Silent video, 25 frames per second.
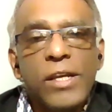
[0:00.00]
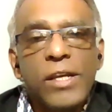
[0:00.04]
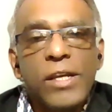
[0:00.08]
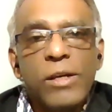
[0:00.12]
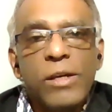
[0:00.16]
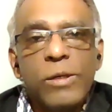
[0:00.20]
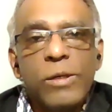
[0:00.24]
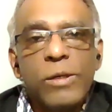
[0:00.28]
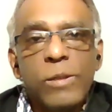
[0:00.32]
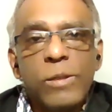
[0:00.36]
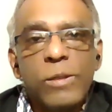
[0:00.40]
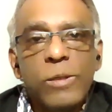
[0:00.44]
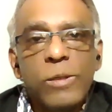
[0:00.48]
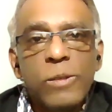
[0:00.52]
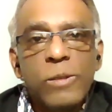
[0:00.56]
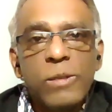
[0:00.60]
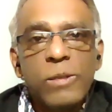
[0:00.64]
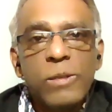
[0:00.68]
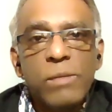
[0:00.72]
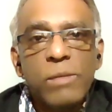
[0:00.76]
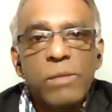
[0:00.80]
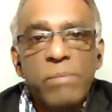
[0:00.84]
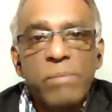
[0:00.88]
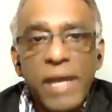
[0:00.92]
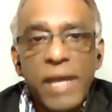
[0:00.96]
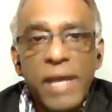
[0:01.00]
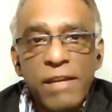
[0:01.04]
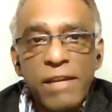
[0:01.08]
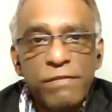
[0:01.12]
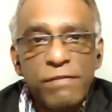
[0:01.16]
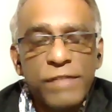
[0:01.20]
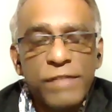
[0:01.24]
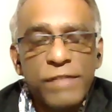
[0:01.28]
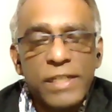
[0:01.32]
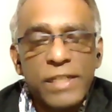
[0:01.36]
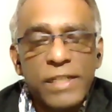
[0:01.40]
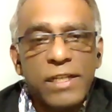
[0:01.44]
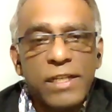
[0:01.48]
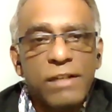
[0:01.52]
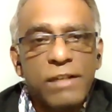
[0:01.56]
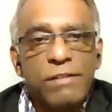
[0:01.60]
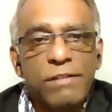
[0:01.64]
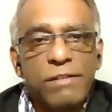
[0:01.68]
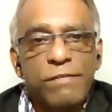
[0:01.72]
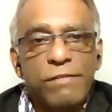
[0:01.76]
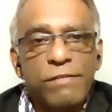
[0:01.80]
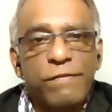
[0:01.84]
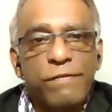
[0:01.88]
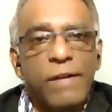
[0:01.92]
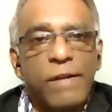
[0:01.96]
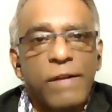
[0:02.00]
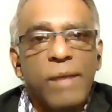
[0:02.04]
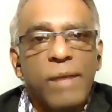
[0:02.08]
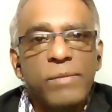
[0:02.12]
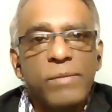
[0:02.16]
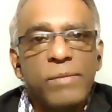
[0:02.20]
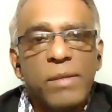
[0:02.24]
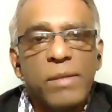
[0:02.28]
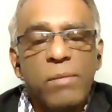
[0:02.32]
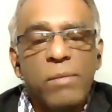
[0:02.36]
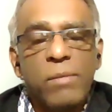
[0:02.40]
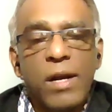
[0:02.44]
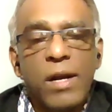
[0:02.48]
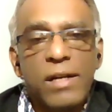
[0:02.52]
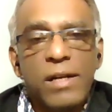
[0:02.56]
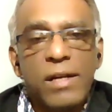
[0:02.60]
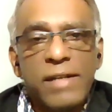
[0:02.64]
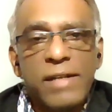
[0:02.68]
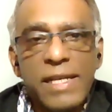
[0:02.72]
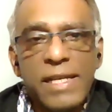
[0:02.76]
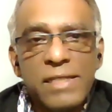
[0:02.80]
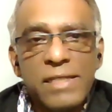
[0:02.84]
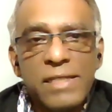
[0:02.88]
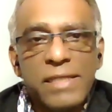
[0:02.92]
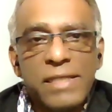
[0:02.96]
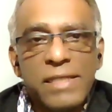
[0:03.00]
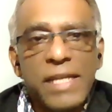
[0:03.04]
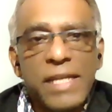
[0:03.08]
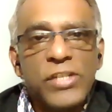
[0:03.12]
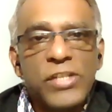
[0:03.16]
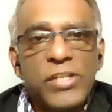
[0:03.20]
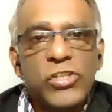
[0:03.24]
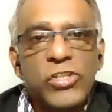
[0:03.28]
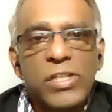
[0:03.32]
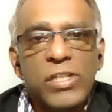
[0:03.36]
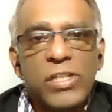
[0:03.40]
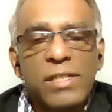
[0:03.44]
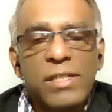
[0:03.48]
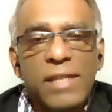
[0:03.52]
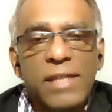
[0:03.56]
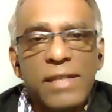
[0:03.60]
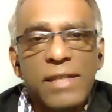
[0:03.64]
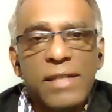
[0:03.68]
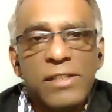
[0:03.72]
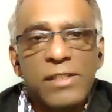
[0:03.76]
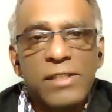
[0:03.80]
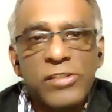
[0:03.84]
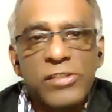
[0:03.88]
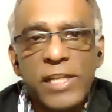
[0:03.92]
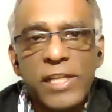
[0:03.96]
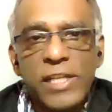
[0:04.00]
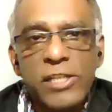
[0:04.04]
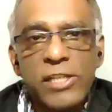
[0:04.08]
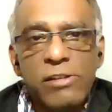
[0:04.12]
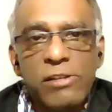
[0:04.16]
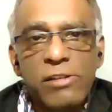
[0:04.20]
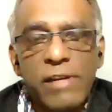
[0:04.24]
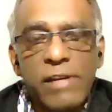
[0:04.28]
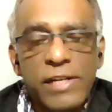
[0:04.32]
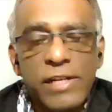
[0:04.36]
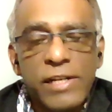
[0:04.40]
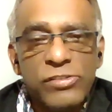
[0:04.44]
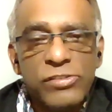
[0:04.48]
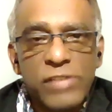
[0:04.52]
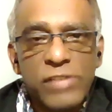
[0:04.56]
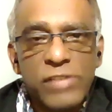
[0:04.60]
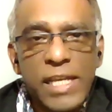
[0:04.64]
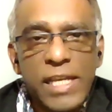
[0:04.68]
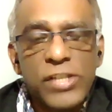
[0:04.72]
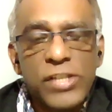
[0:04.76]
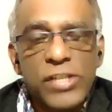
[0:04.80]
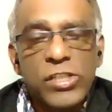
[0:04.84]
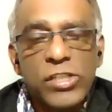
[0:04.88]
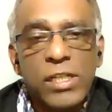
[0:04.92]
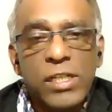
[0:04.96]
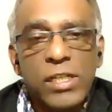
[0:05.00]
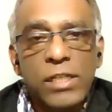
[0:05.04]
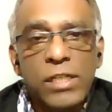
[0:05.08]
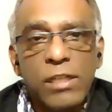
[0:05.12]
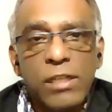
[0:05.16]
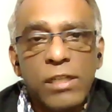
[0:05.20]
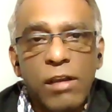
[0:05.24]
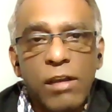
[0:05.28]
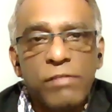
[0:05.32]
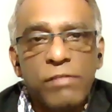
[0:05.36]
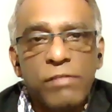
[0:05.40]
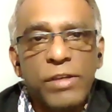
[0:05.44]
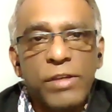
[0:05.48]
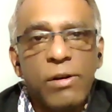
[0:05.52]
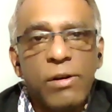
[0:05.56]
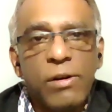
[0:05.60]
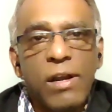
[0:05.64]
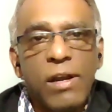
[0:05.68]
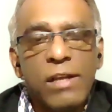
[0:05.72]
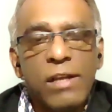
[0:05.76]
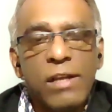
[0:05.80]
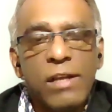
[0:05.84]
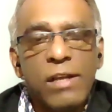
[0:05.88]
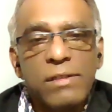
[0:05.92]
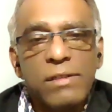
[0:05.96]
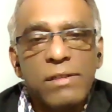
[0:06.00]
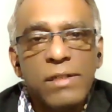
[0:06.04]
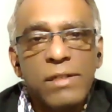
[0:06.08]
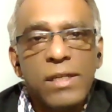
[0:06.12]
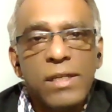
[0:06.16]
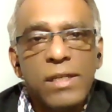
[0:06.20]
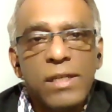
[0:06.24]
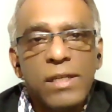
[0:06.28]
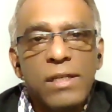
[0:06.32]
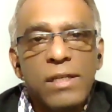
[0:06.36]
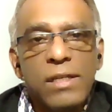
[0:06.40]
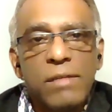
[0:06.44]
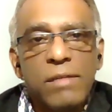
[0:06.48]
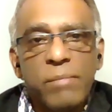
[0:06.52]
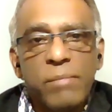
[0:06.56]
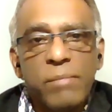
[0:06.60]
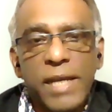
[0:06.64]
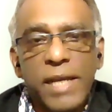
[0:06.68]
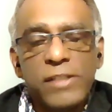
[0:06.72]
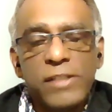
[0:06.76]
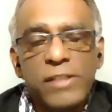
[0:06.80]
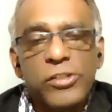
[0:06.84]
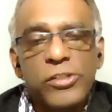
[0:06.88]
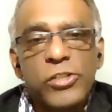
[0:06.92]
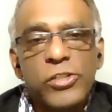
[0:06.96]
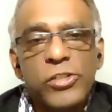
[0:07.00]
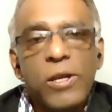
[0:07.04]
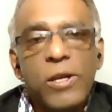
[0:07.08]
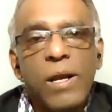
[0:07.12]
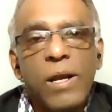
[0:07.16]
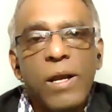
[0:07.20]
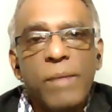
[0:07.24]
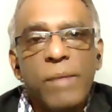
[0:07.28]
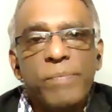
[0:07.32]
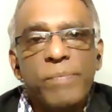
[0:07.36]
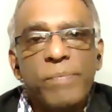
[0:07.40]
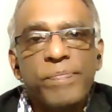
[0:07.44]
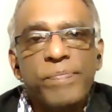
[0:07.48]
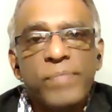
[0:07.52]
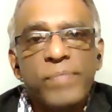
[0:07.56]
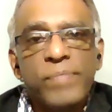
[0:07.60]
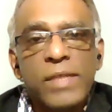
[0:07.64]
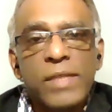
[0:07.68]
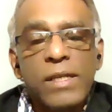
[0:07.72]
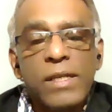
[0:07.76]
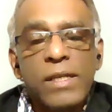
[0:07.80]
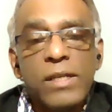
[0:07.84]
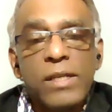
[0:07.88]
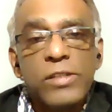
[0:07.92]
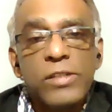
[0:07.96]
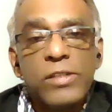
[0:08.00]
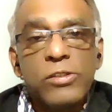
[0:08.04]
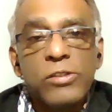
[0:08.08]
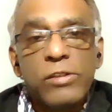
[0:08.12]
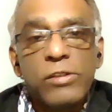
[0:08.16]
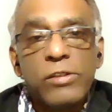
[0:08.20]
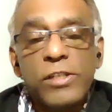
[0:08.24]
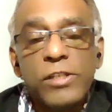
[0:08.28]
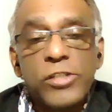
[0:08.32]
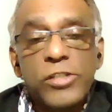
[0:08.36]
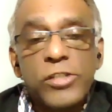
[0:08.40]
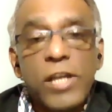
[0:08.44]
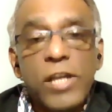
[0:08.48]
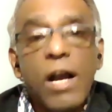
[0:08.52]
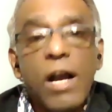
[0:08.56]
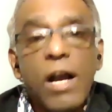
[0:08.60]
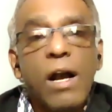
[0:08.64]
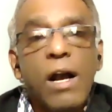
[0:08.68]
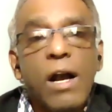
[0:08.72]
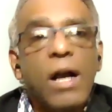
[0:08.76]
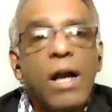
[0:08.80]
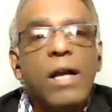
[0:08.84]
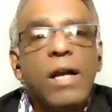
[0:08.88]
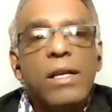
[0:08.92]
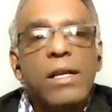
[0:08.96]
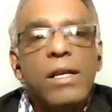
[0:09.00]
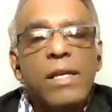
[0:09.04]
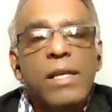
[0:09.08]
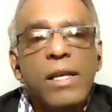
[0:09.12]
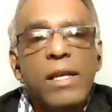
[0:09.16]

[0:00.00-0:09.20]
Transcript: who benefited from the modernization and the secularization of Iran by the Shah. So the Shah